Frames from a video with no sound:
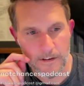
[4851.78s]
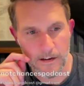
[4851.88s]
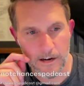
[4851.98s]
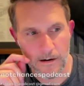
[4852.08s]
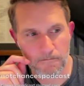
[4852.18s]

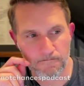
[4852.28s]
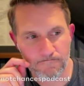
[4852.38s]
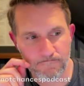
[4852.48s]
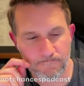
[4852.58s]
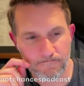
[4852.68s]
Um,
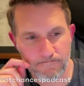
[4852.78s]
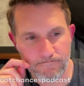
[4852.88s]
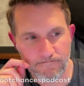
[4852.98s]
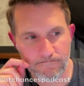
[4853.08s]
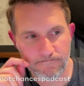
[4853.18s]

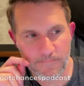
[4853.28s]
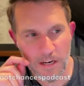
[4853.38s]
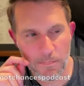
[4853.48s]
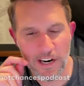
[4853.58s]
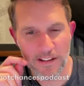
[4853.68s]

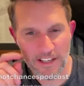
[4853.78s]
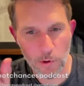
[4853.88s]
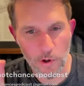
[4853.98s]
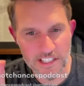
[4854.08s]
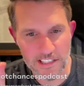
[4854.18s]
but I think
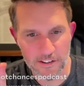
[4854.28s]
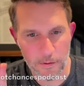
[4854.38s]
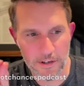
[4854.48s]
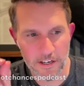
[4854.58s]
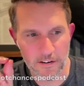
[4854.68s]
there was a
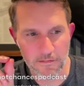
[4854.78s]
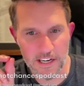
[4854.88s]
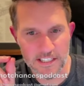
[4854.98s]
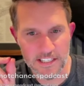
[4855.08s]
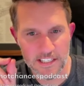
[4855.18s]
little bit of
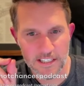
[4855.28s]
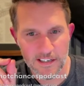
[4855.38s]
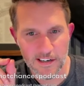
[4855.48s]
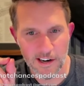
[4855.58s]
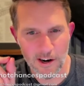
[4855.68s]
this.
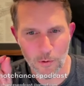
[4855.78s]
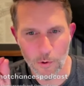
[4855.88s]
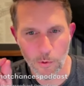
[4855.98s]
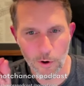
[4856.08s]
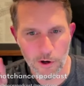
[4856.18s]
Oh well,
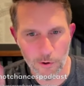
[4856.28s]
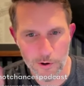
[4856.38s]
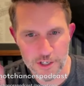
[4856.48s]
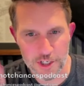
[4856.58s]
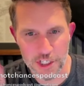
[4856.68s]
we're
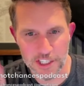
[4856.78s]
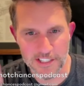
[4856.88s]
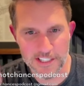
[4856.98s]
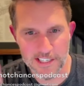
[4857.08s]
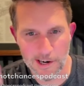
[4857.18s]

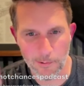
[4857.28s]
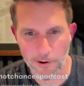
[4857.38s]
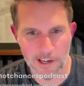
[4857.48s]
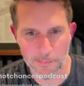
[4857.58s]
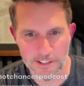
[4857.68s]
Christians and we're
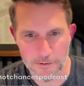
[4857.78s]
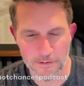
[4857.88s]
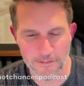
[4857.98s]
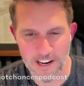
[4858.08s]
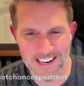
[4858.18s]
coming to
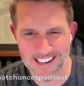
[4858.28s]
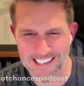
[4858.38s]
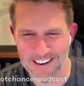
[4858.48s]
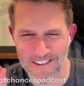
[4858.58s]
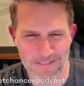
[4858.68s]
invade.
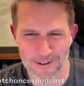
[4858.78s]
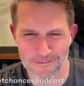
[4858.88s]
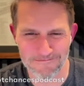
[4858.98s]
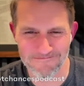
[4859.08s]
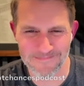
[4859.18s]
Like I've
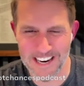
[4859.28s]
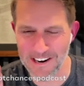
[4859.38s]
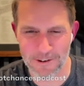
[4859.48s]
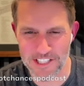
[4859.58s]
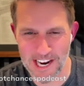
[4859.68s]
never that
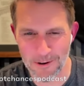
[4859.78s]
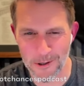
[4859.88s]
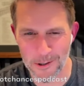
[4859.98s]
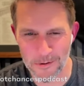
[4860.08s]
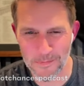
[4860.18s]
never sat
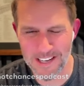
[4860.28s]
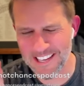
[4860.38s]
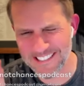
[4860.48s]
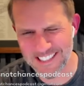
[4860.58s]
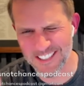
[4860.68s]
well with me.
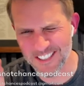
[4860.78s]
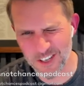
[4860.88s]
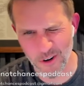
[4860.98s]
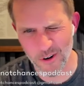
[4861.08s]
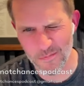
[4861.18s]
That didn't
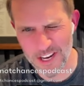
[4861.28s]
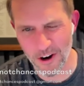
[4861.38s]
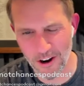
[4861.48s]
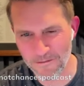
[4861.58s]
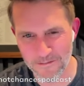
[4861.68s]
turn me
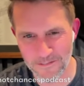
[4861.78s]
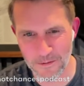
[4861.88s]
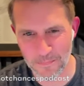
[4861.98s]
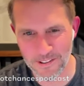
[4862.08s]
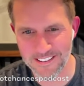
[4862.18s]
off
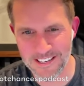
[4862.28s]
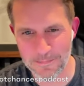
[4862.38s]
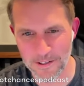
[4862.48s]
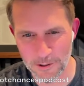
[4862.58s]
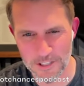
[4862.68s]
completely,
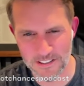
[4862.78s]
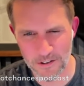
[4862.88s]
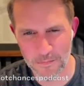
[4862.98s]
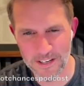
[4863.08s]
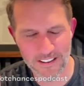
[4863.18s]
but there was a
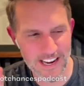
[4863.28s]
little bit of